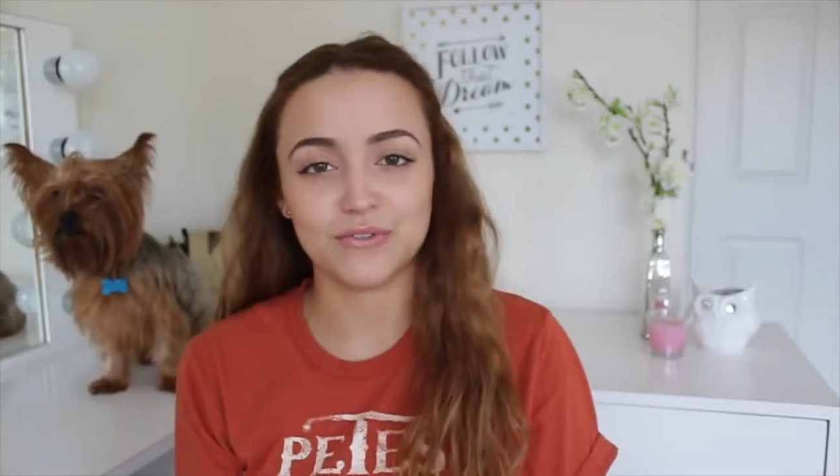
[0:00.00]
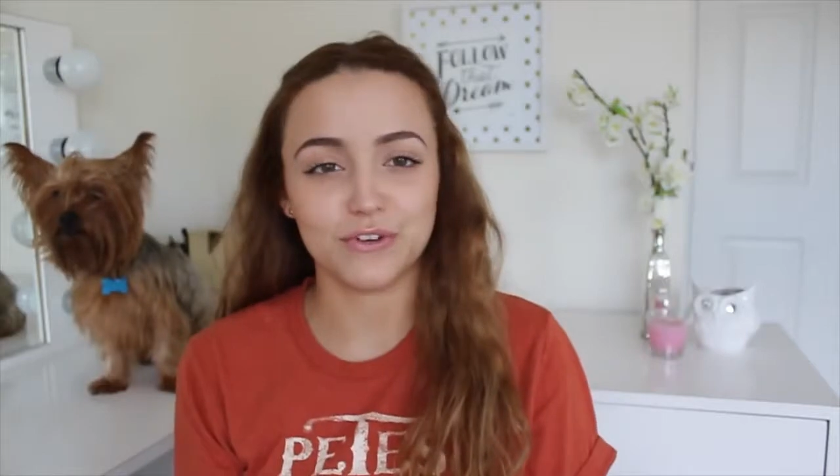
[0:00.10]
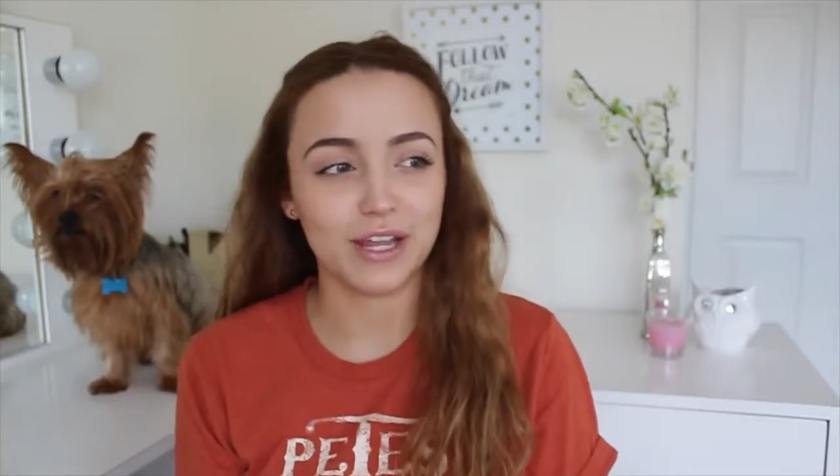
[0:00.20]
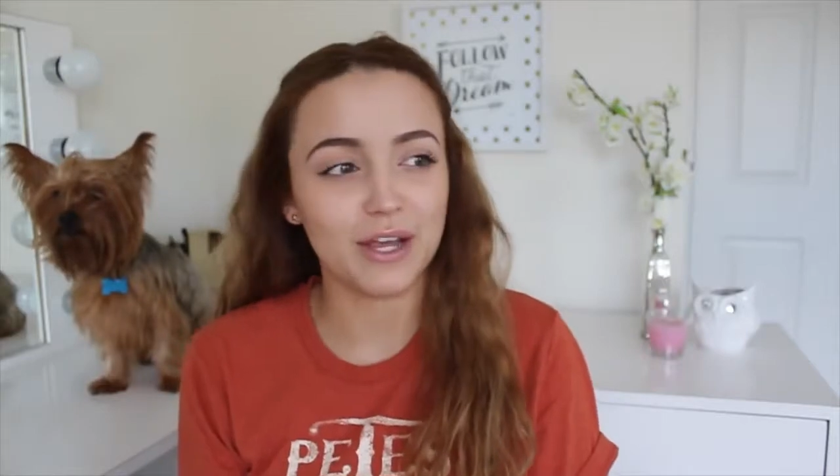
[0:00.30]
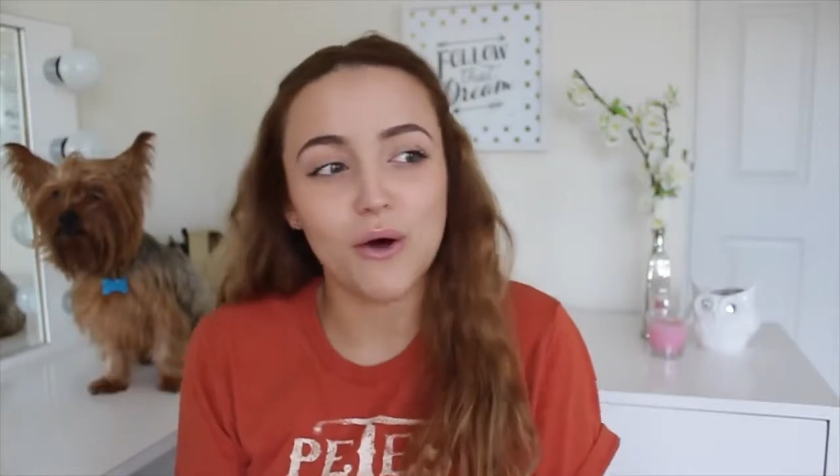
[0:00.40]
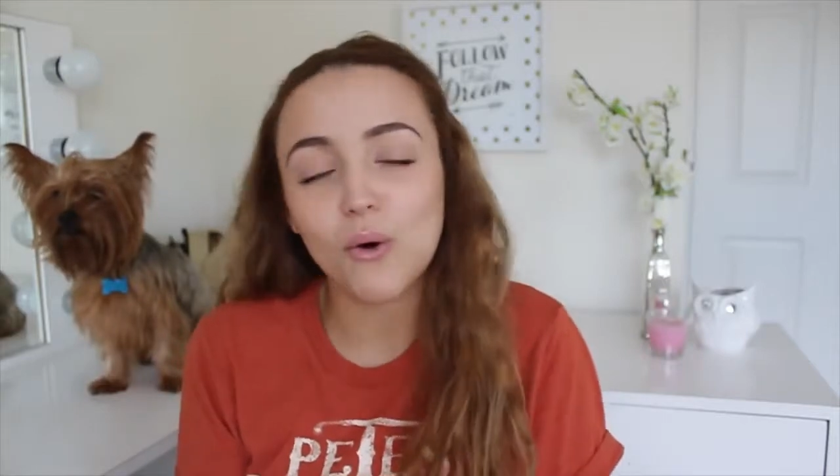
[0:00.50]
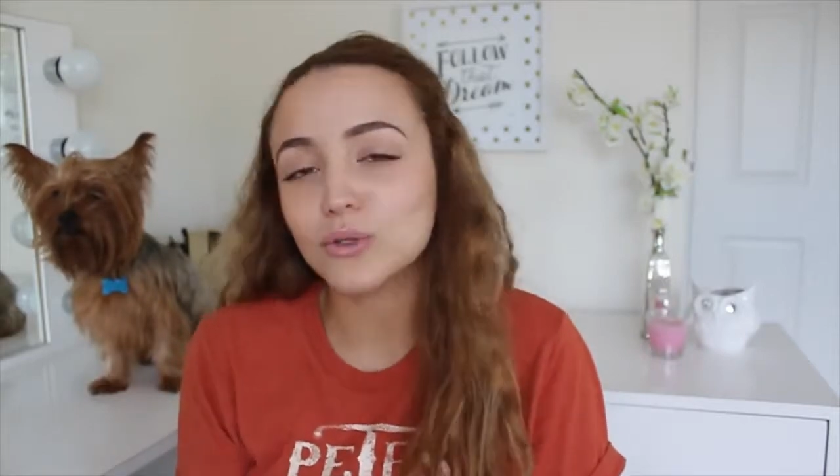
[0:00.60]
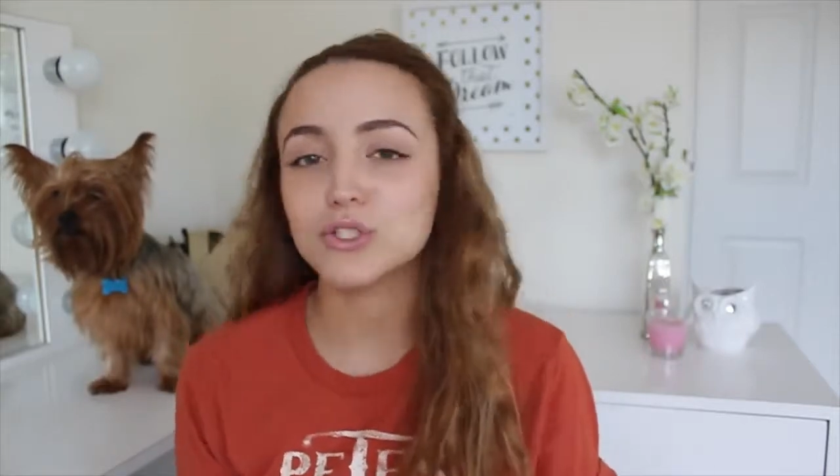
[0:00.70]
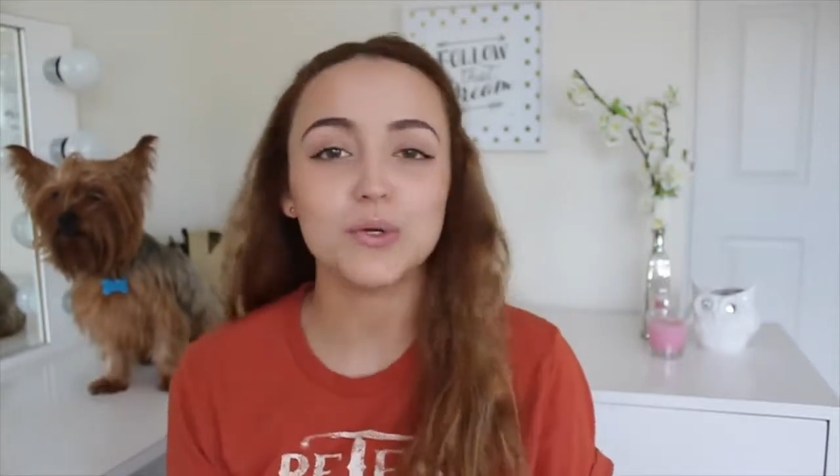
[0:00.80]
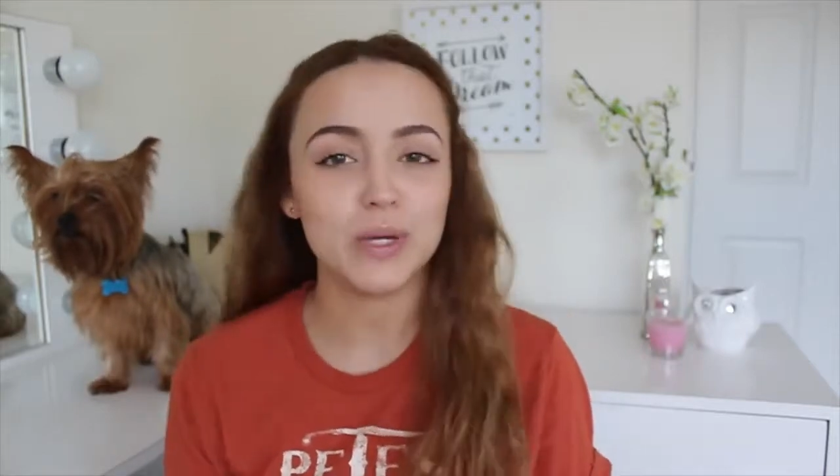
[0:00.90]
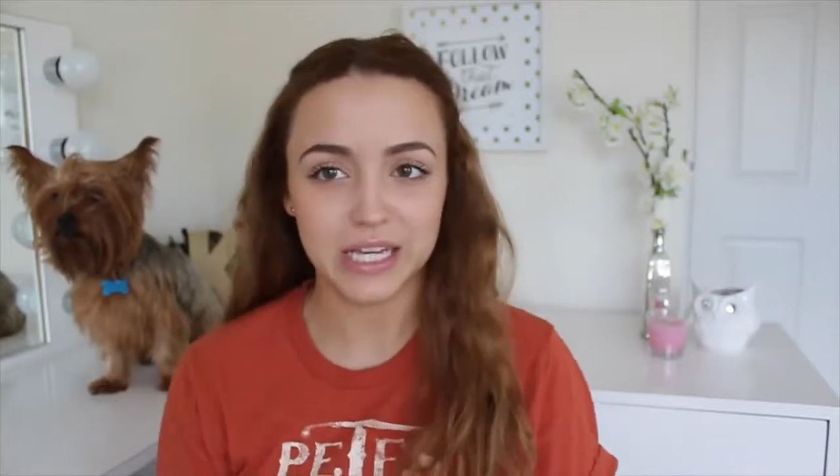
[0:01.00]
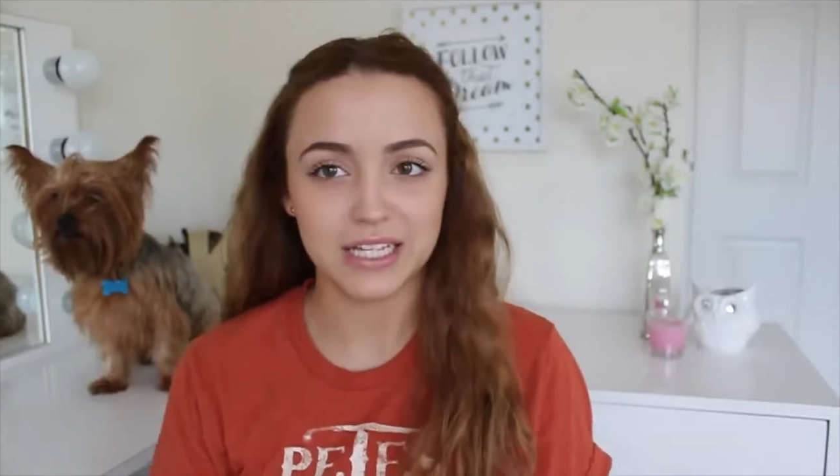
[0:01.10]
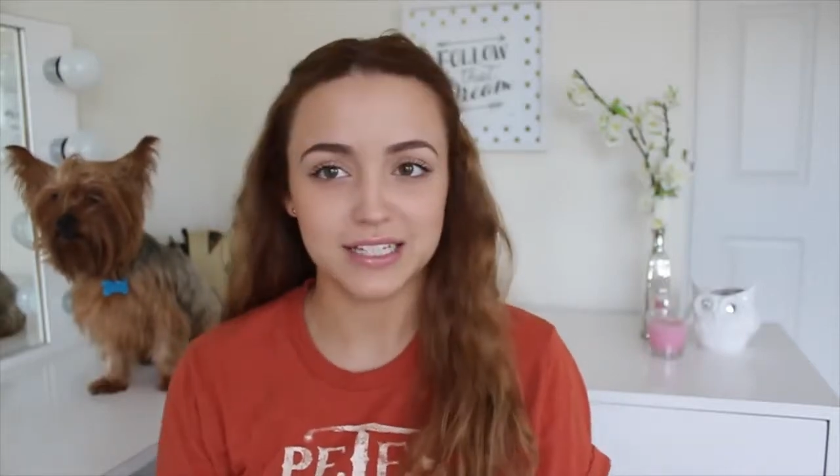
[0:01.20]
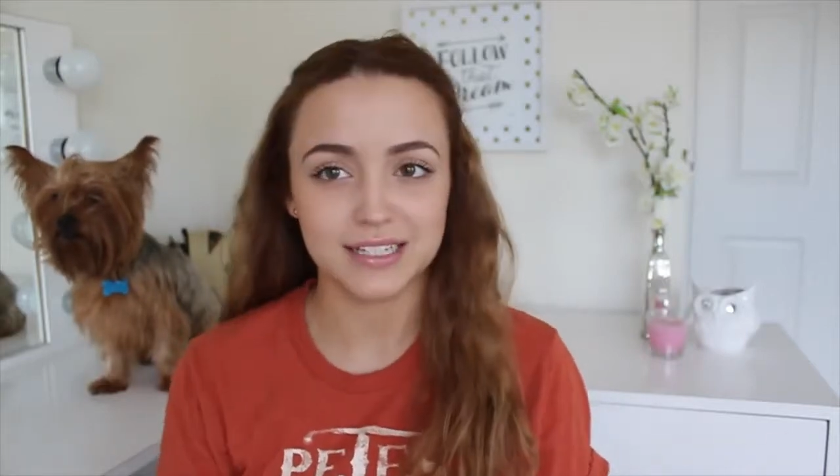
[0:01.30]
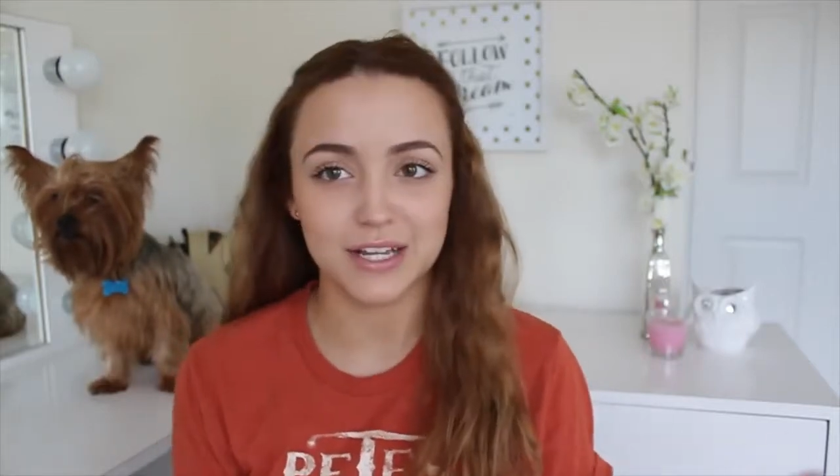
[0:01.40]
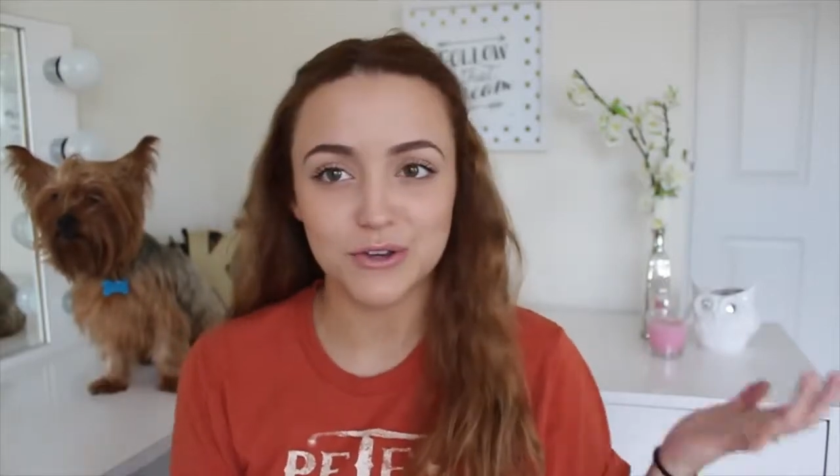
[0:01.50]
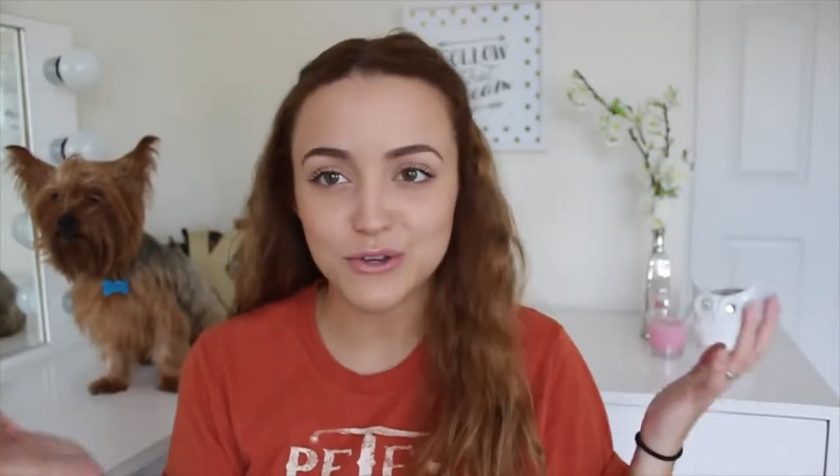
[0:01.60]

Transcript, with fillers: for like a whole two weeks because I know